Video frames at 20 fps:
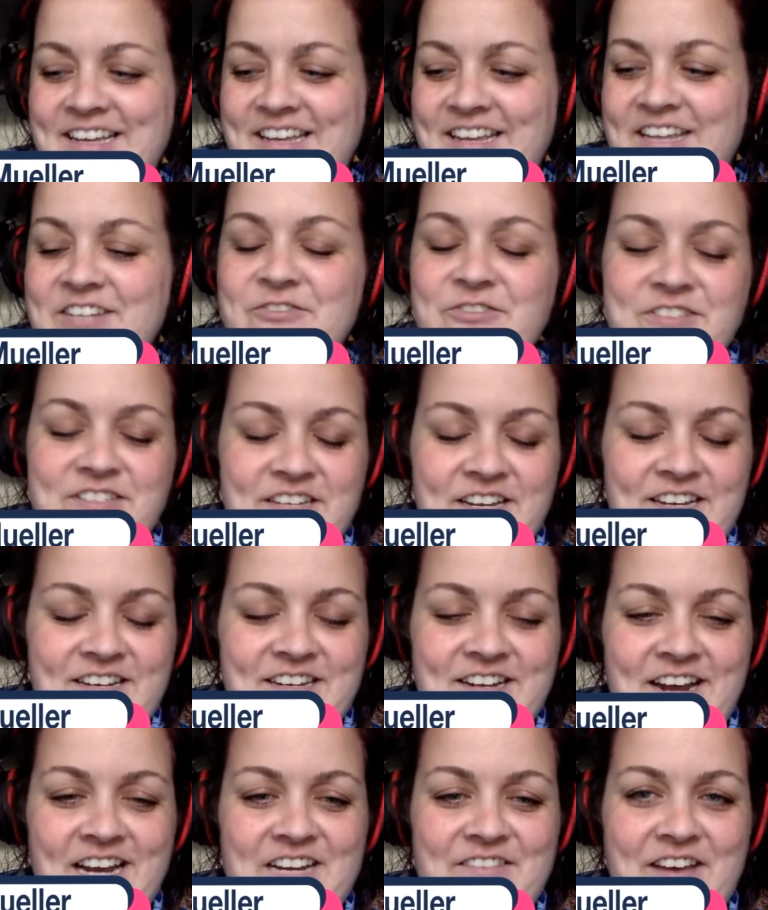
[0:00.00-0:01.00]
interesting
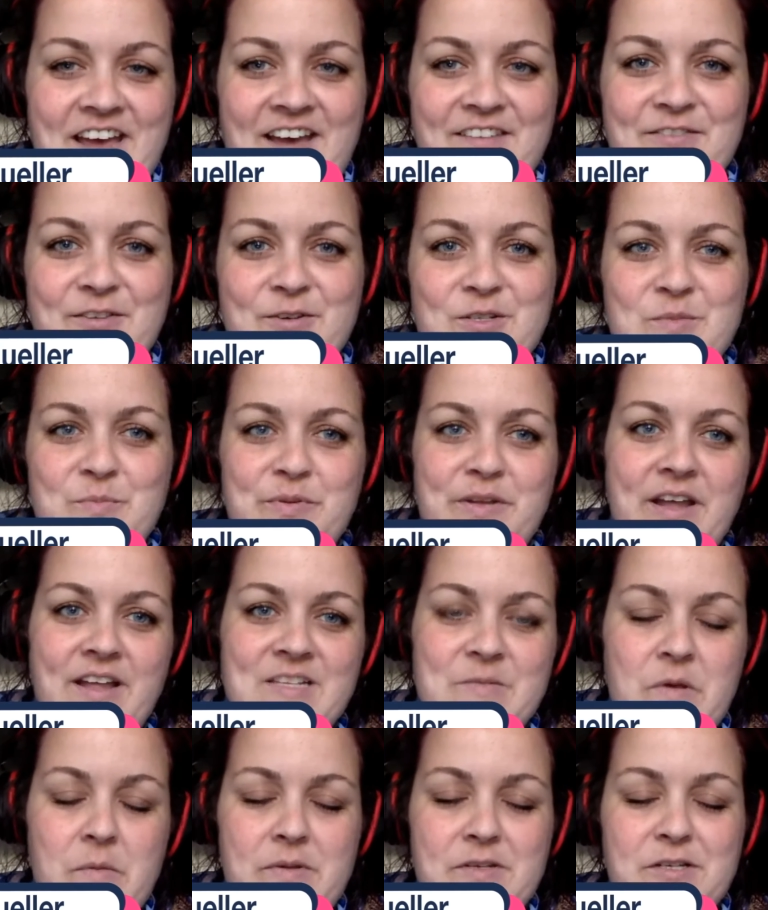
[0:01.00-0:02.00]
to kind of have those
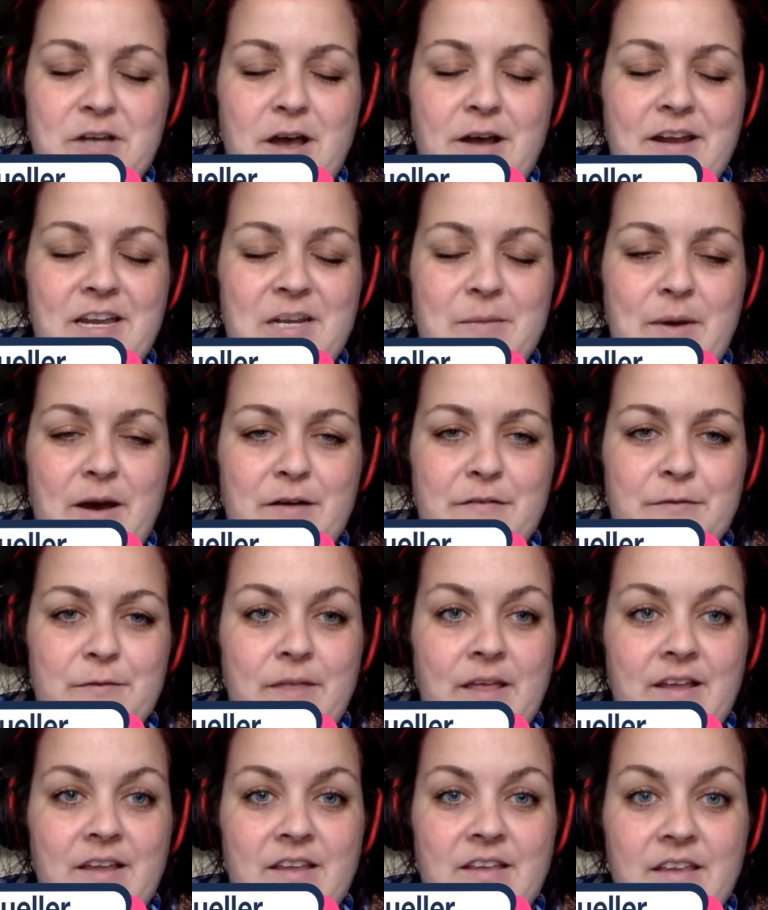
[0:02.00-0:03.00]
plans we've been talking about for
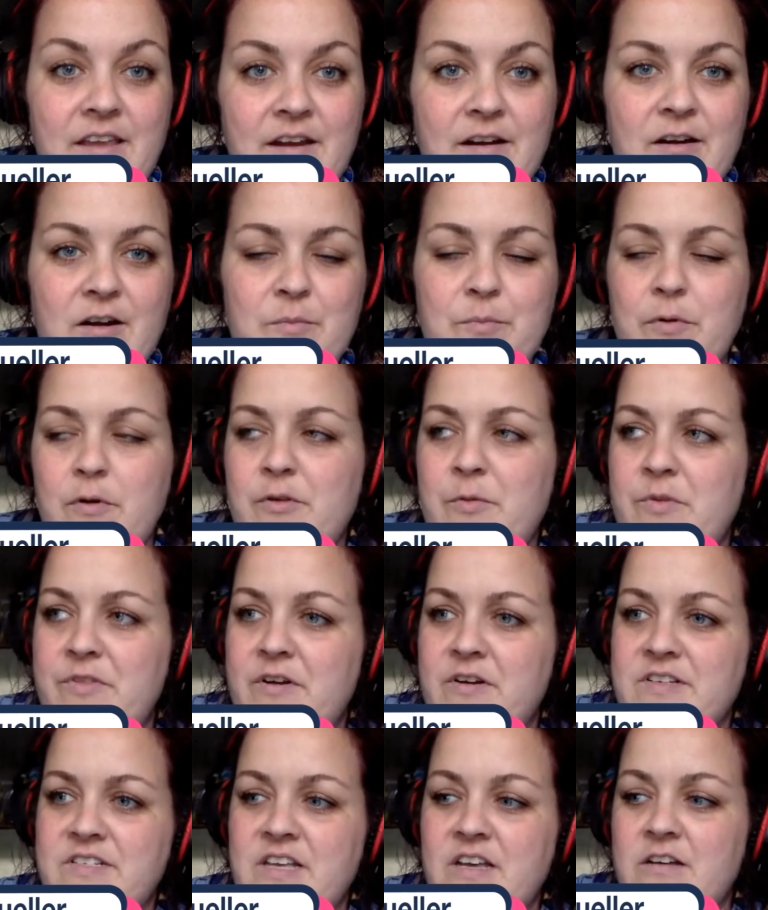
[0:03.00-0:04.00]
like a year, both with
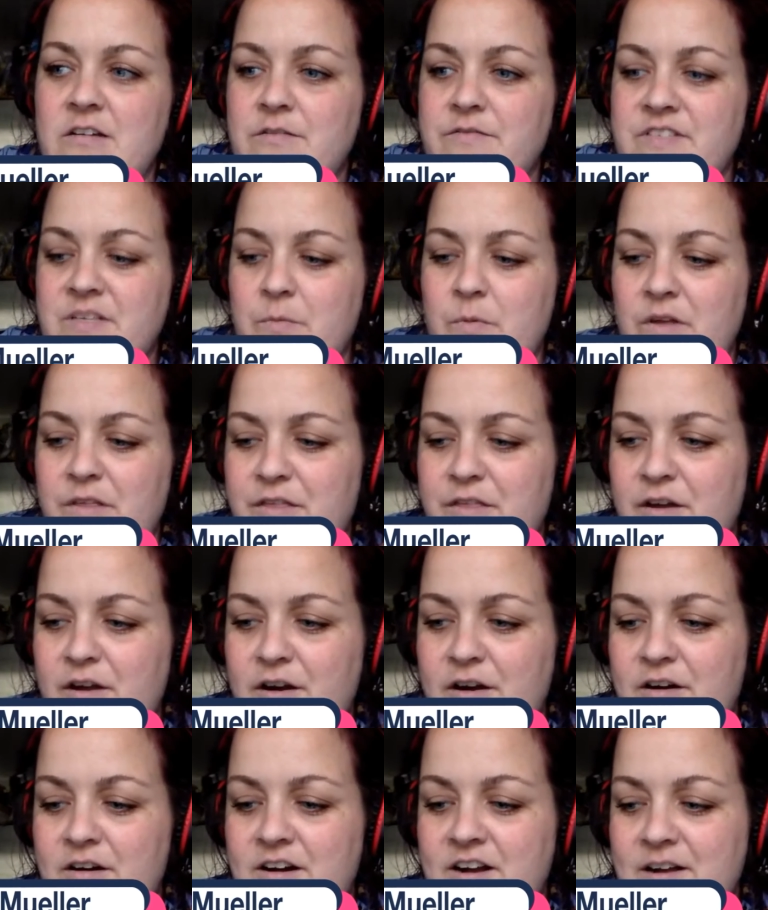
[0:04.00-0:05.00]
ourselves and with
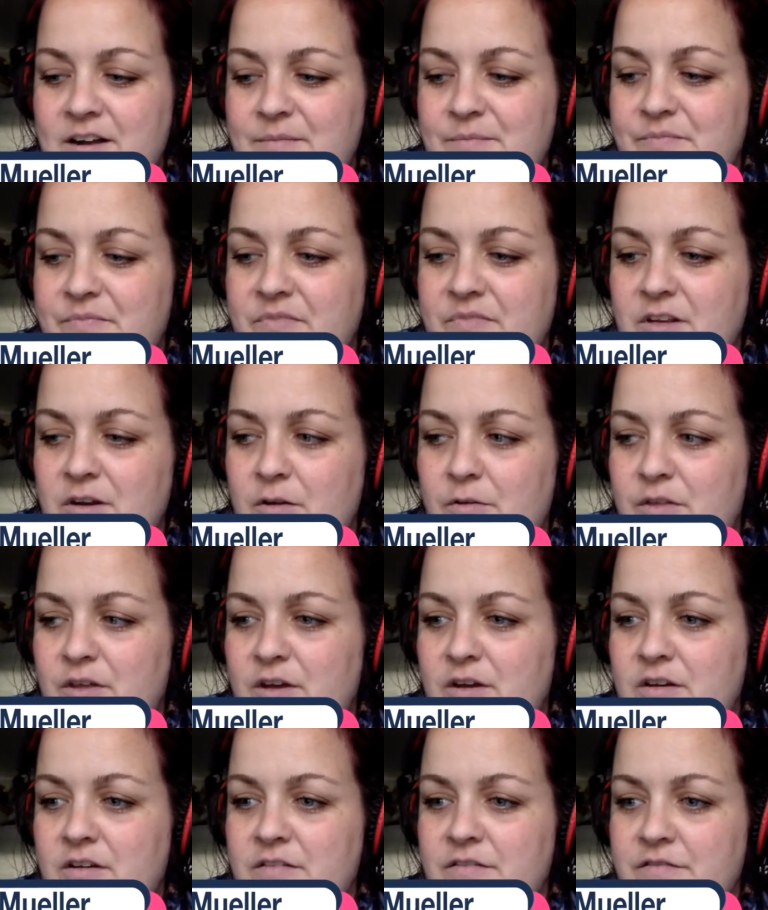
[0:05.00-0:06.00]
our,
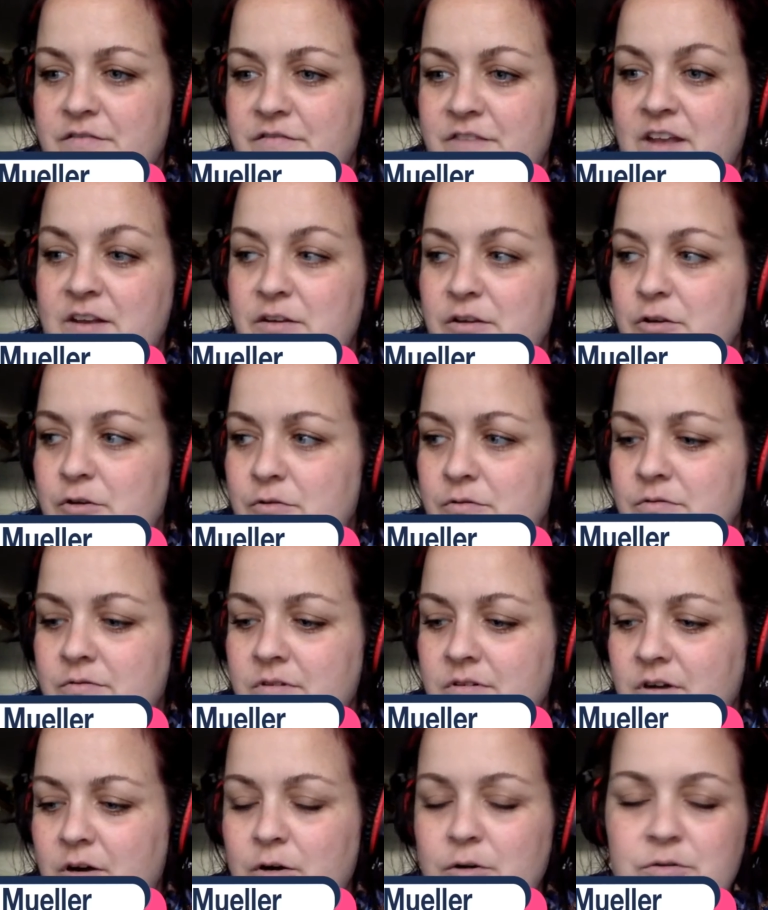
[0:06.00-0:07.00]
the
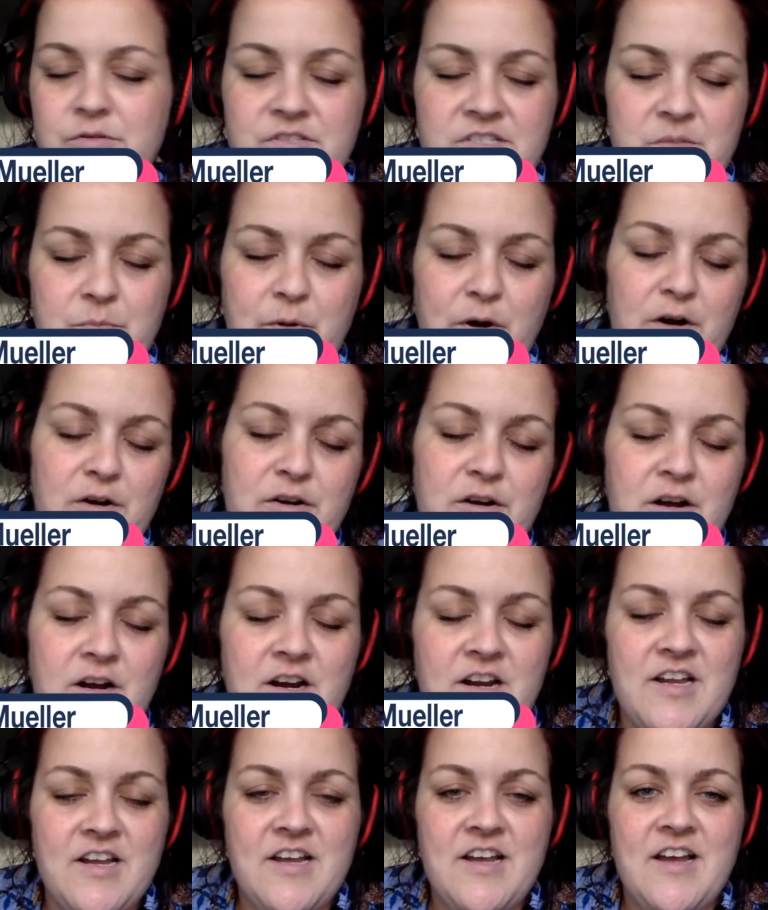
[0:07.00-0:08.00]
venue host
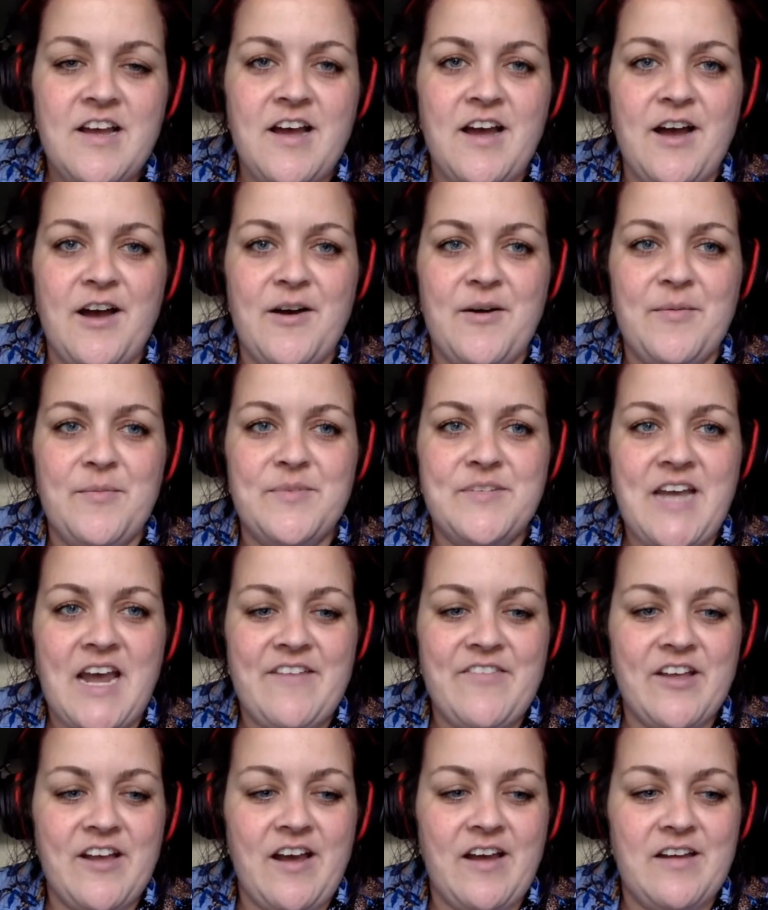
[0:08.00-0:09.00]
partner, to
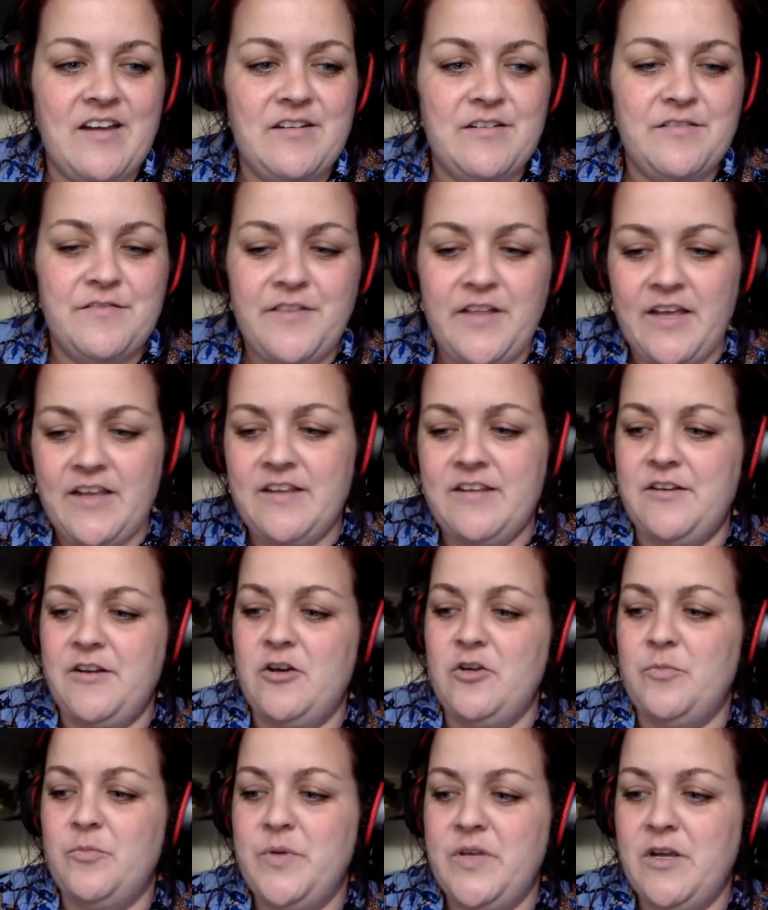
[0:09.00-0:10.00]
have that kind of like,
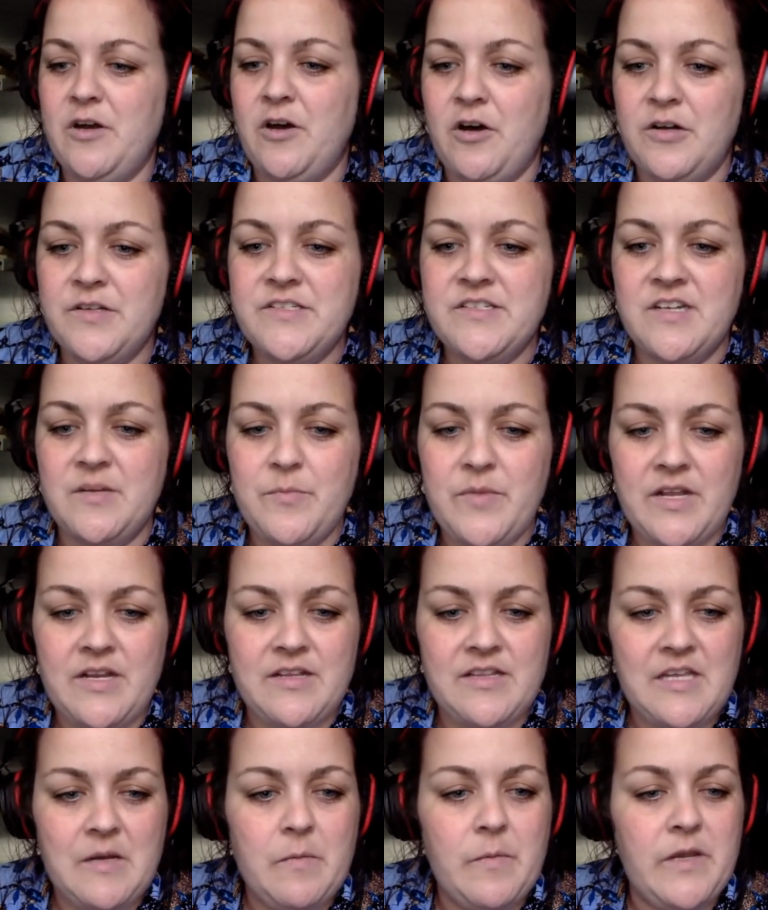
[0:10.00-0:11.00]
be halted
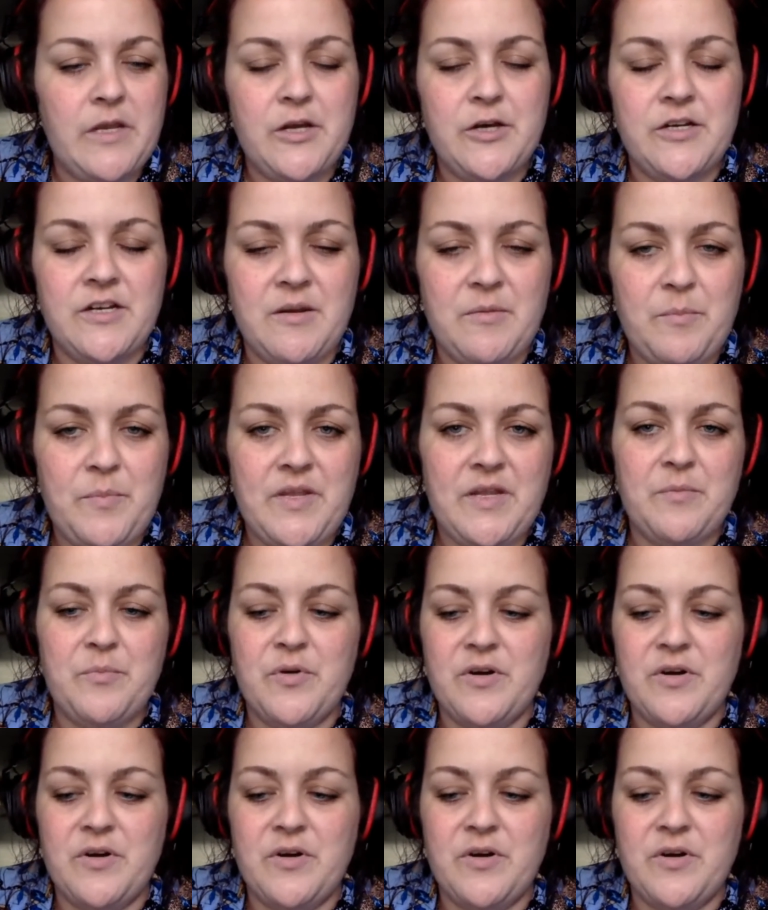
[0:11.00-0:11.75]
immediately. We couldn't be in